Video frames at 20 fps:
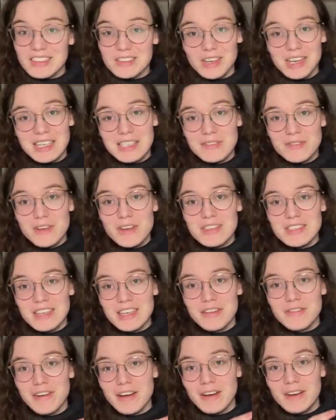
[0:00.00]
the transfers and
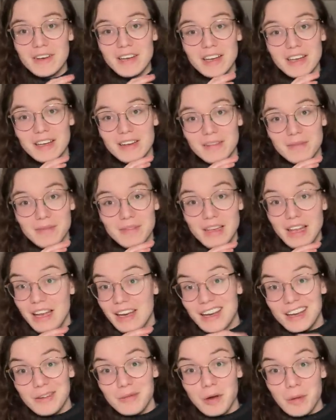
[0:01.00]
he found that
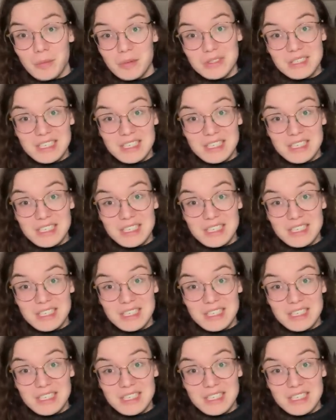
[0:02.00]
lining them up was